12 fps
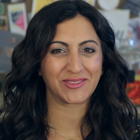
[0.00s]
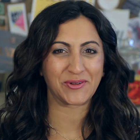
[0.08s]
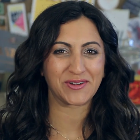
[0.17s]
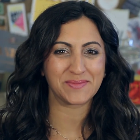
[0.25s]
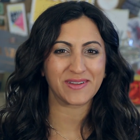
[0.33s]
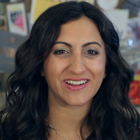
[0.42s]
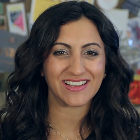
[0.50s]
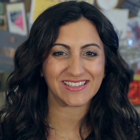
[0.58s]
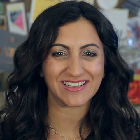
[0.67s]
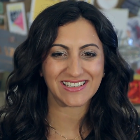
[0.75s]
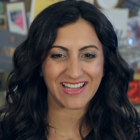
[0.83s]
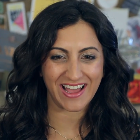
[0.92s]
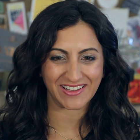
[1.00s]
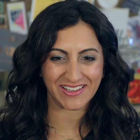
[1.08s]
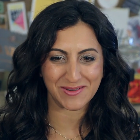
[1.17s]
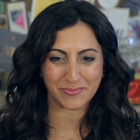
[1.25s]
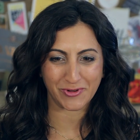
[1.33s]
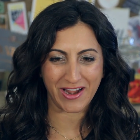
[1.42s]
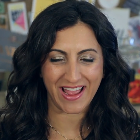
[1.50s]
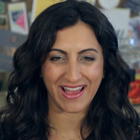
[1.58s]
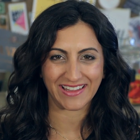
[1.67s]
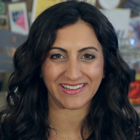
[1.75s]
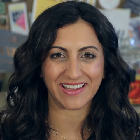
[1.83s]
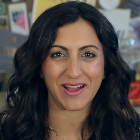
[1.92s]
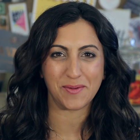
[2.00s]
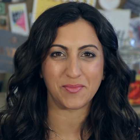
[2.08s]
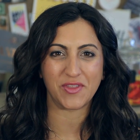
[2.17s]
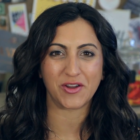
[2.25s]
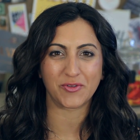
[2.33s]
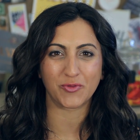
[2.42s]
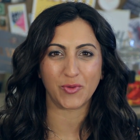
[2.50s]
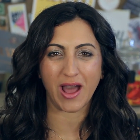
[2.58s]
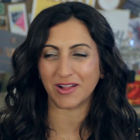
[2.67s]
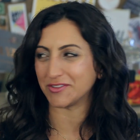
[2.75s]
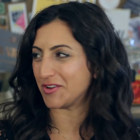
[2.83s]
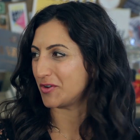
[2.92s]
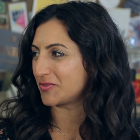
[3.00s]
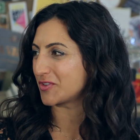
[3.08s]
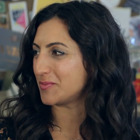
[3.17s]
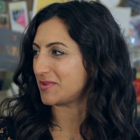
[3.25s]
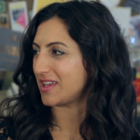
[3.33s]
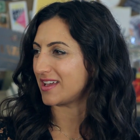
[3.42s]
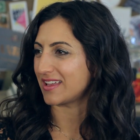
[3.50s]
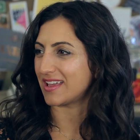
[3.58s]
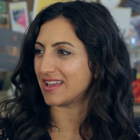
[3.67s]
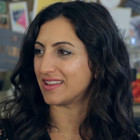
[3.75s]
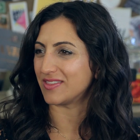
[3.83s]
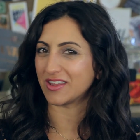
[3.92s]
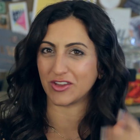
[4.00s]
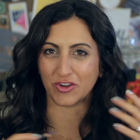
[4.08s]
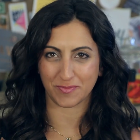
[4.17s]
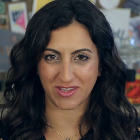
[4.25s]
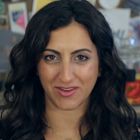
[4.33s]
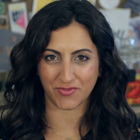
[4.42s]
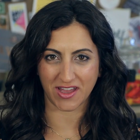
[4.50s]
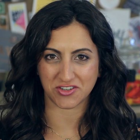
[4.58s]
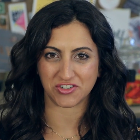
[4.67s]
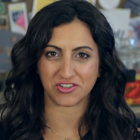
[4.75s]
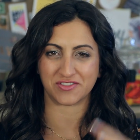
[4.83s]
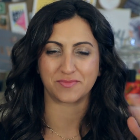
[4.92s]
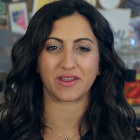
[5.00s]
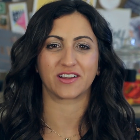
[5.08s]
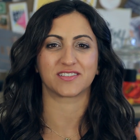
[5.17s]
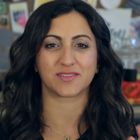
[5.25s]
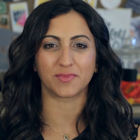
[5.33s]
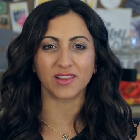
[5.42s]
Lord and Berry is an Italian brand. Um, they're well known for being in the European fashion shows in Paris and